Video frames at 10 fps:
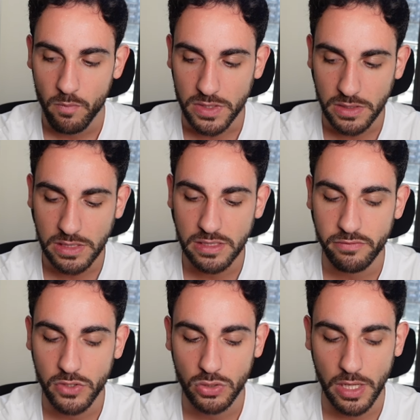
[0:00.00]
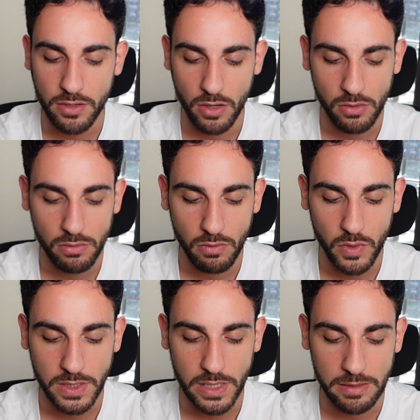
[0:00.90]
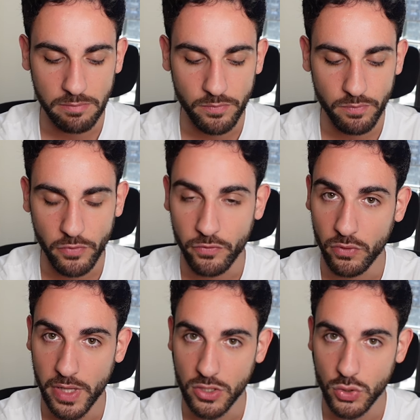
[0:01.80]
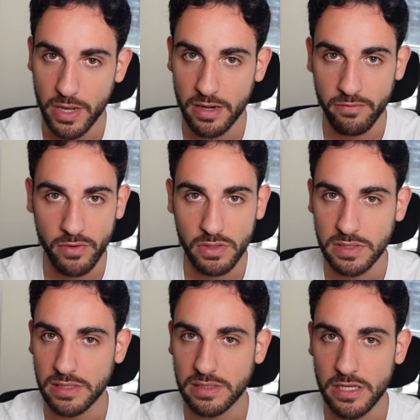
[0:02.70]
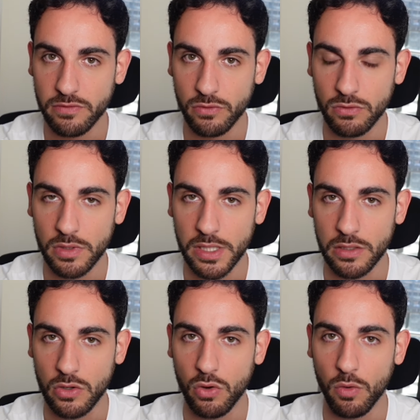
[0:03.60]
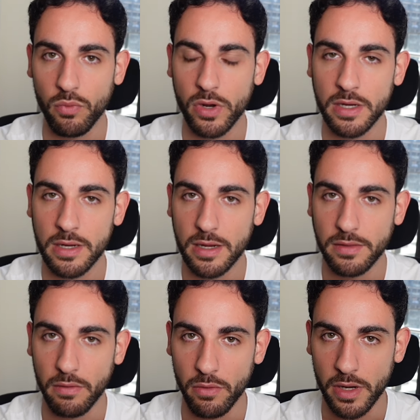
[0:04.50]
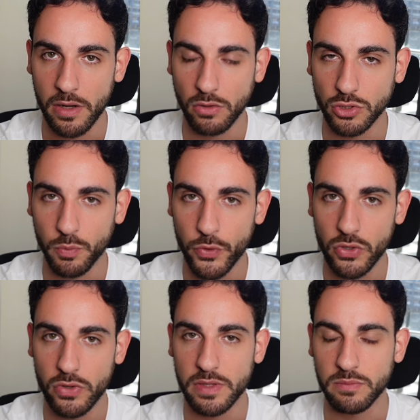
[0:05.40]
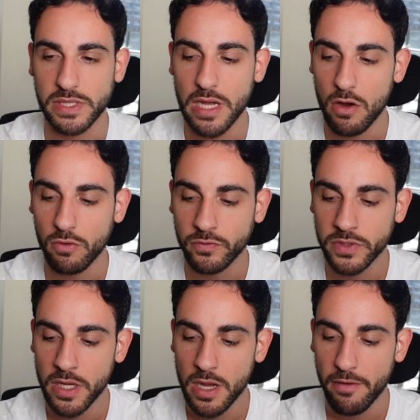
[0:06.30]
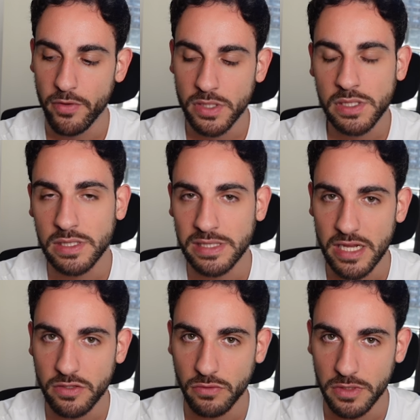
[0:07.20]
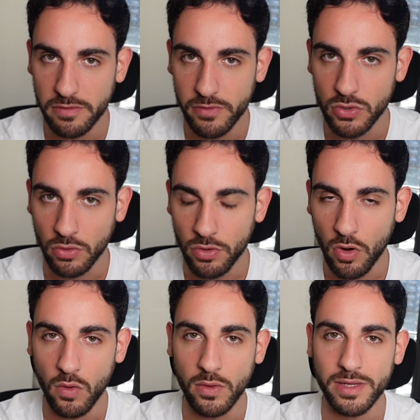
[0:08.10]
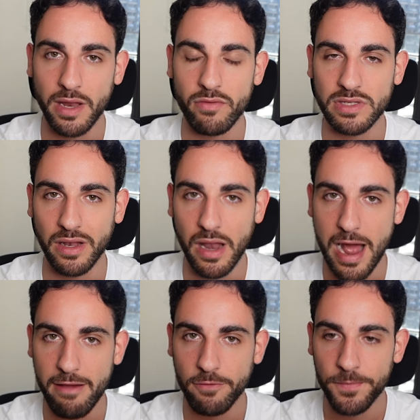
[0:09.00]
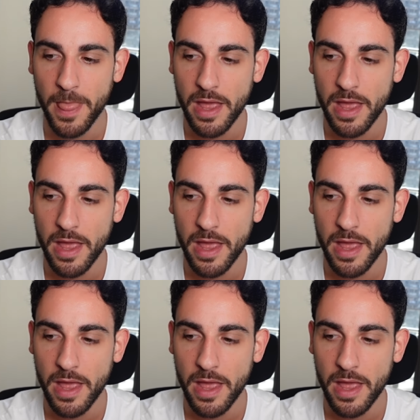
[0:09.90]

Because this individual I know was, um, before they traded, very successful in corporate. They were an entrepreneur themselves, very successful individual in all endeavors in life.